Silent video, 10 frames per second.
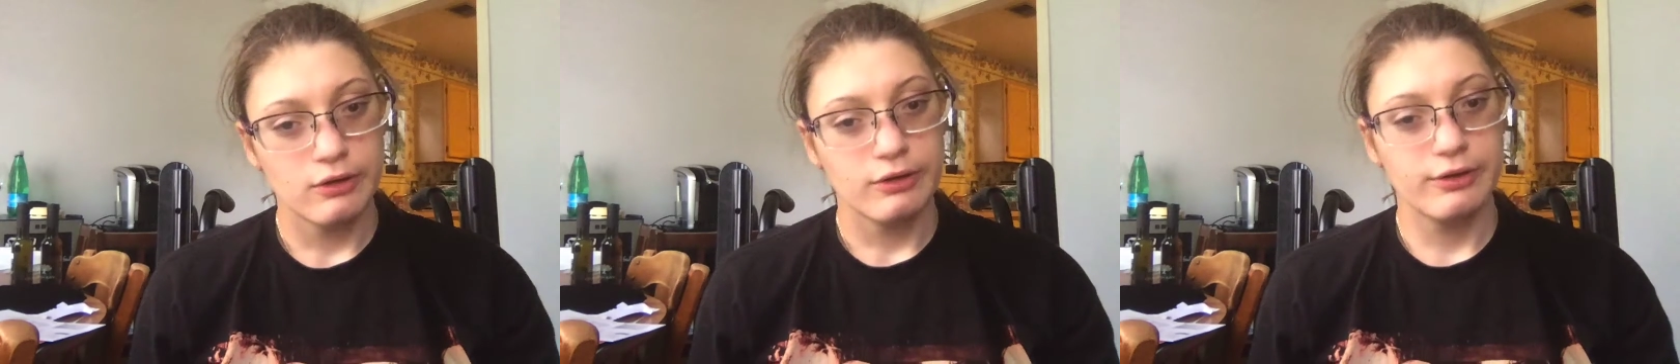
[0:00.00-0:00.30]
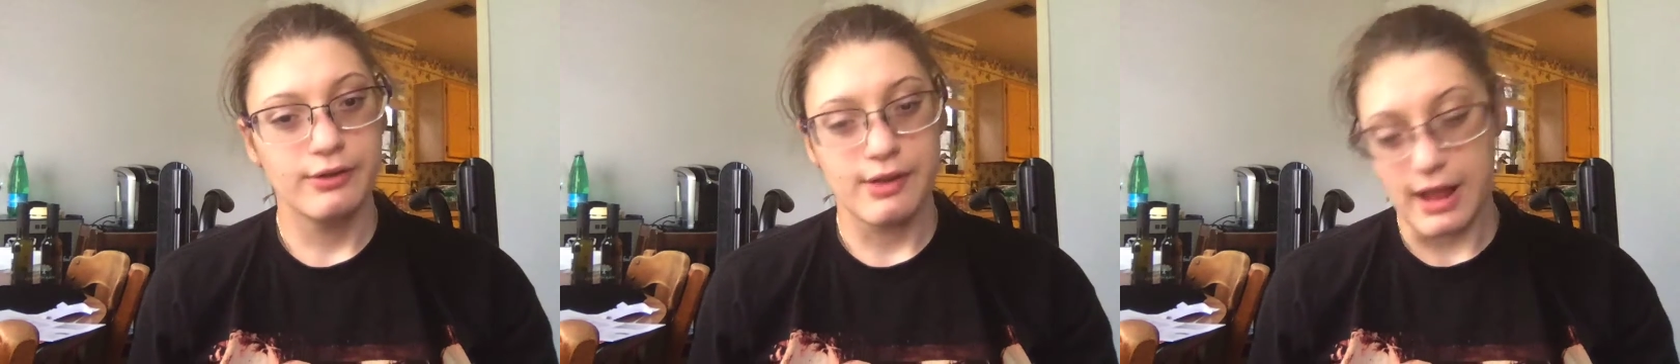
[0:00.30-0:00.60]

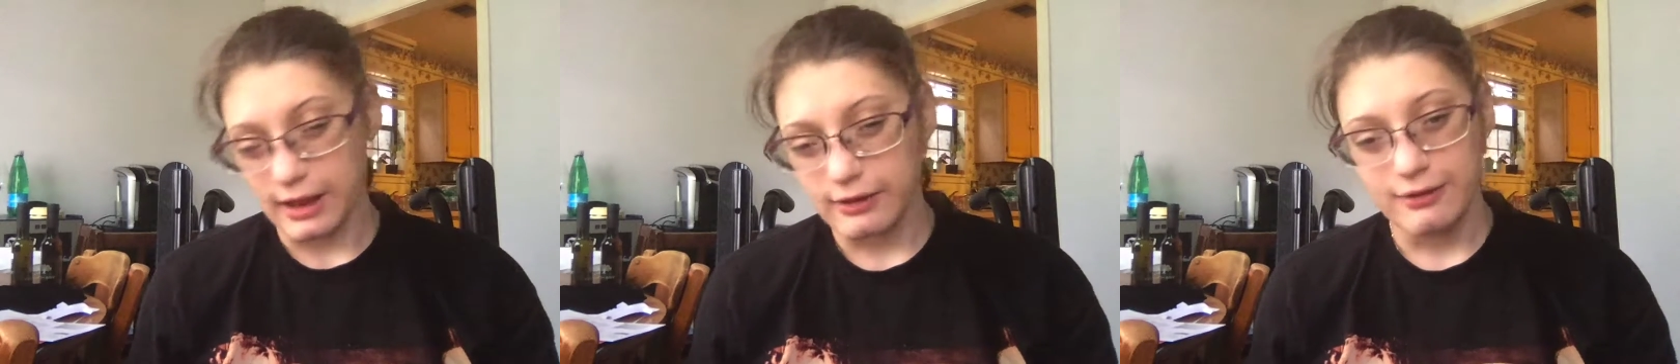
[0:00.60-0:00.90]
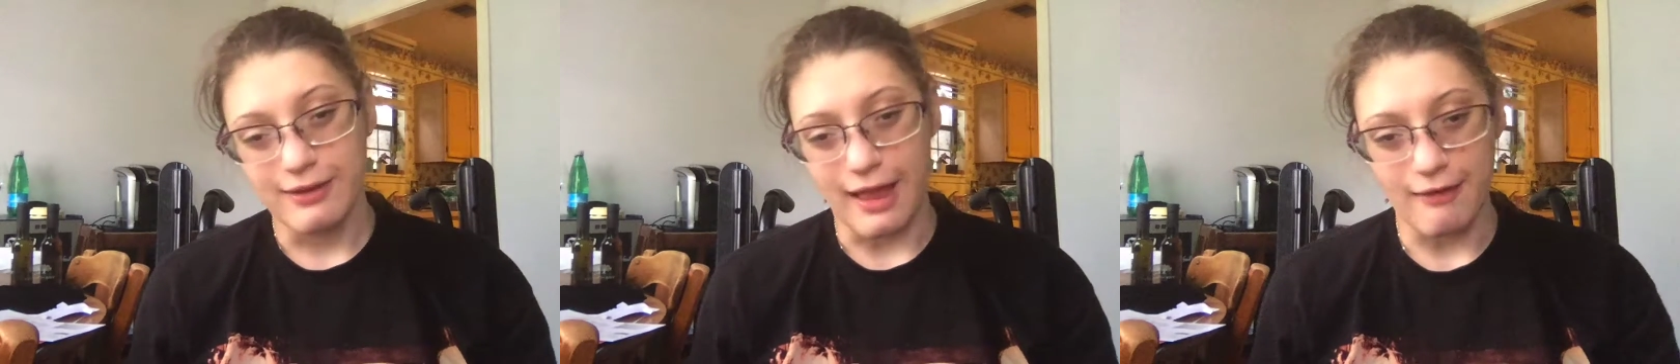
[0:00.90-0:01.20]

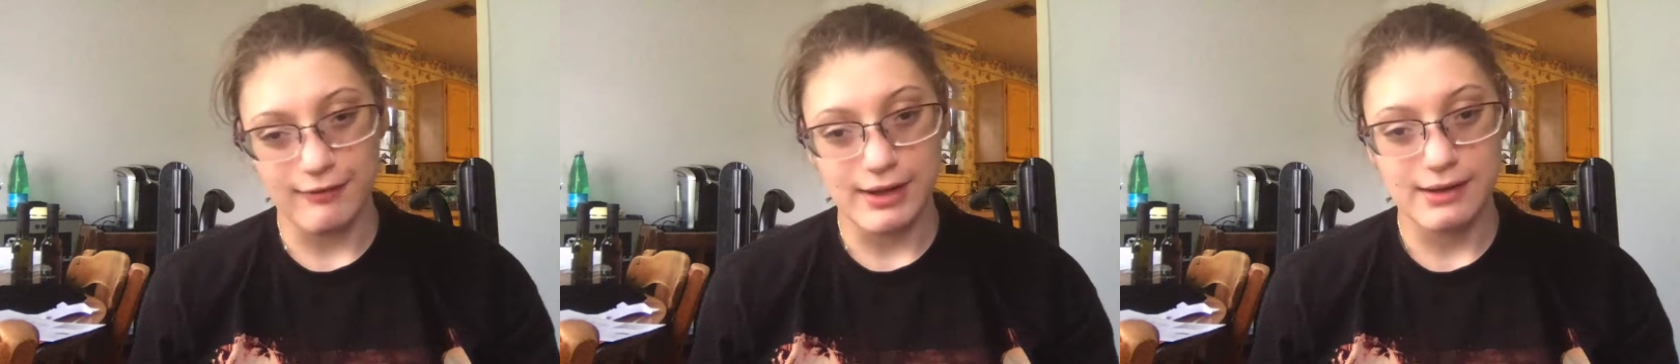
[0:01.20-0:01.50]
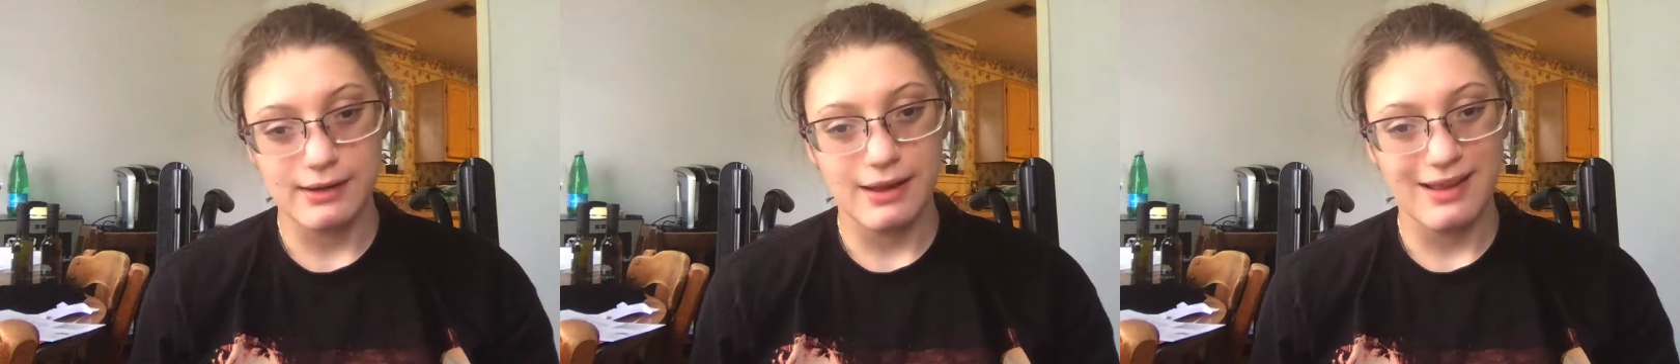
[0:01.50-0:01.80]
stinks
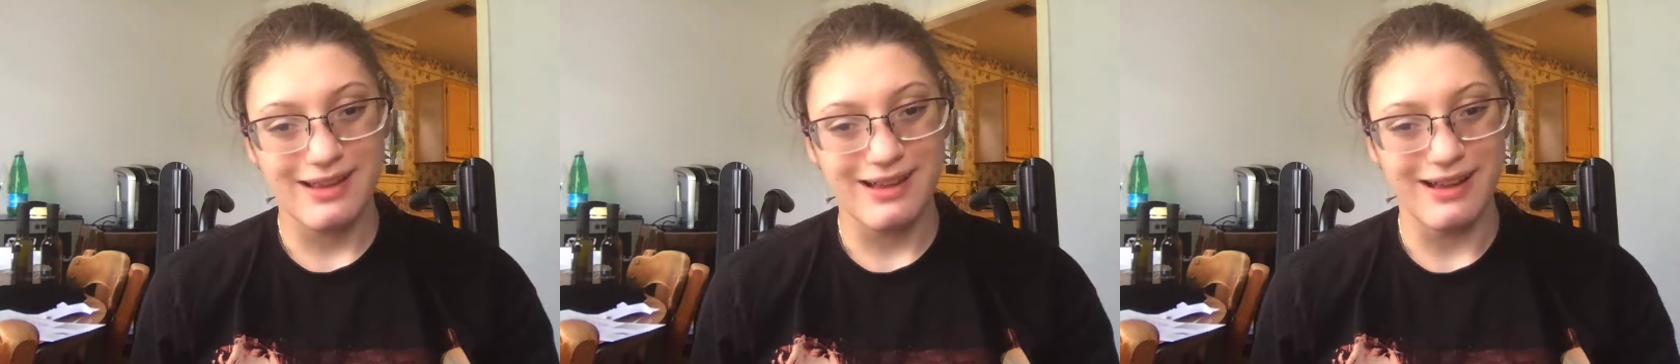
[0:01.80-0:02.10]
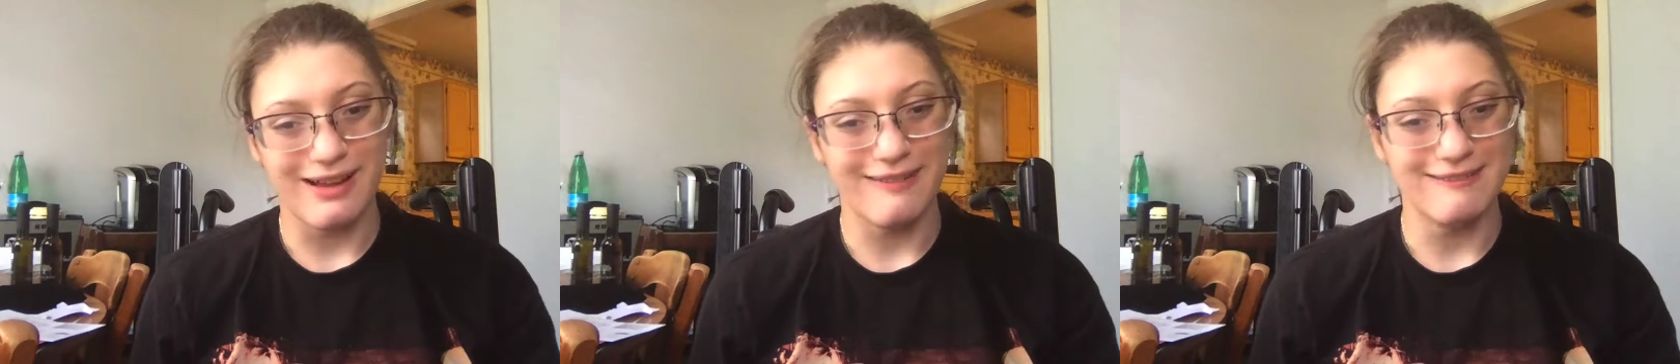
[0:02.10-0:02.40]
having
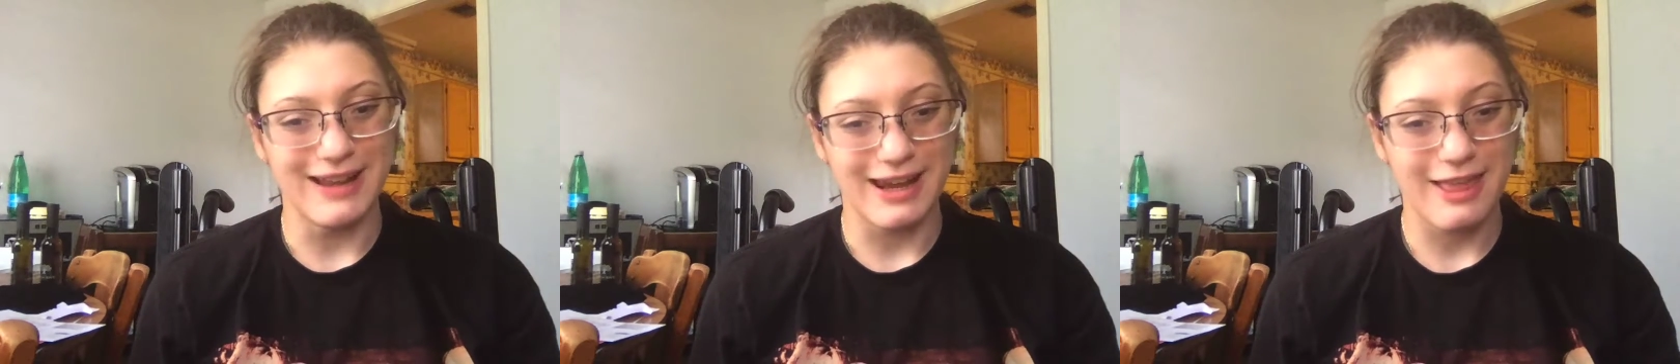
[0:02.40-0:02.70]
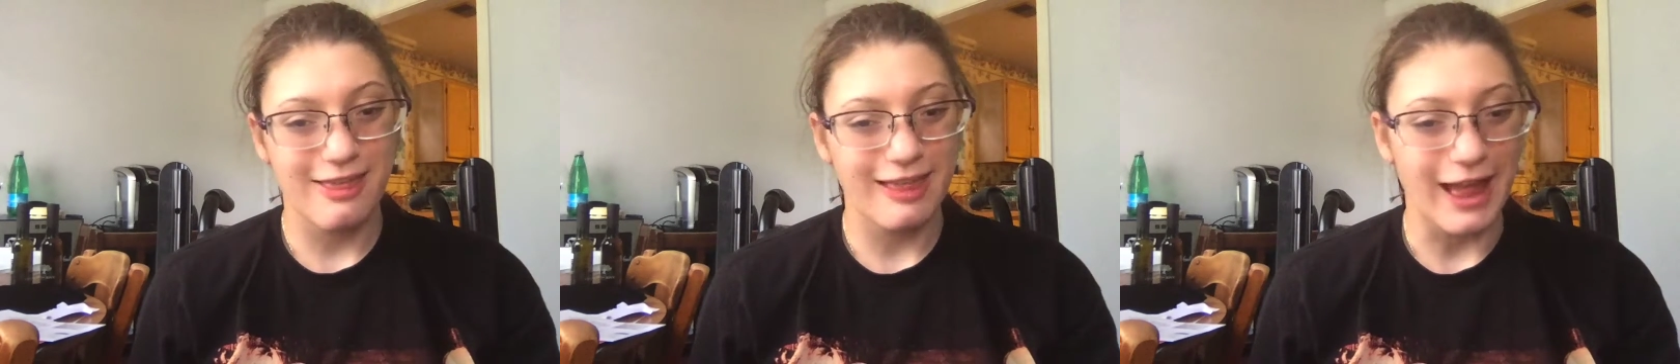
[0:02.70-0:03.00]
um,
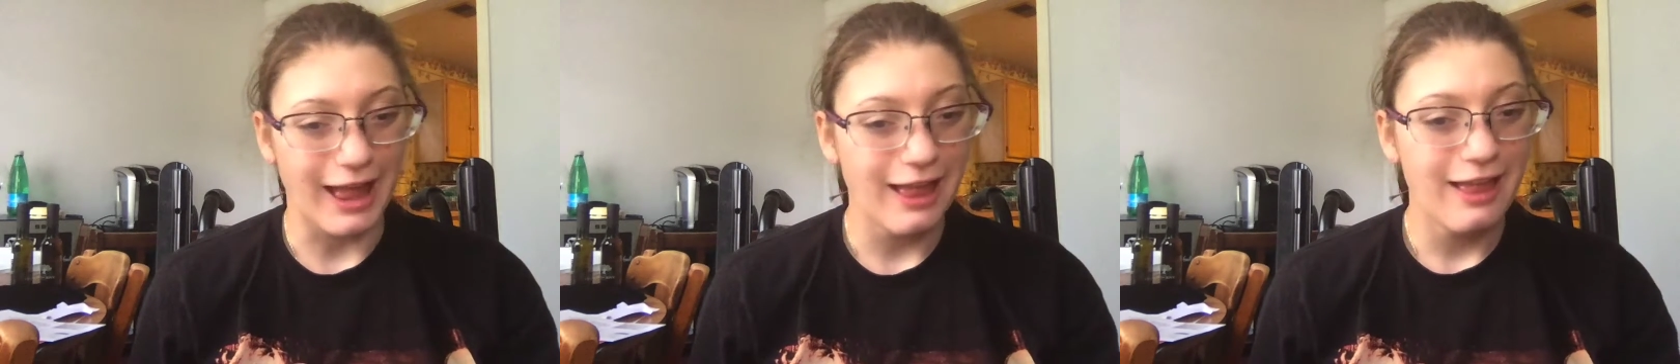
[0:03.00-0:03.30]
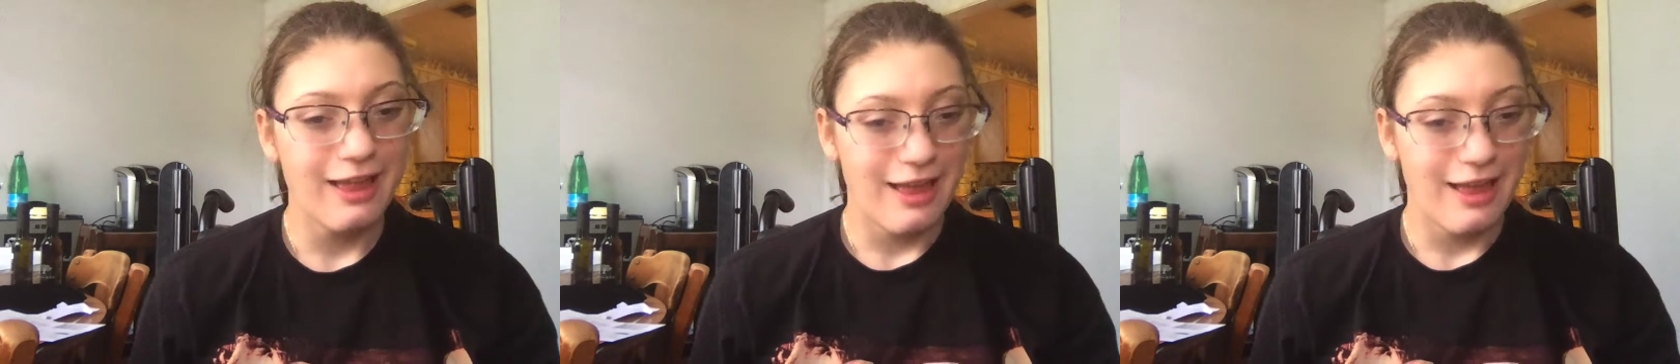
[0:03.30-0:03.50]
any of that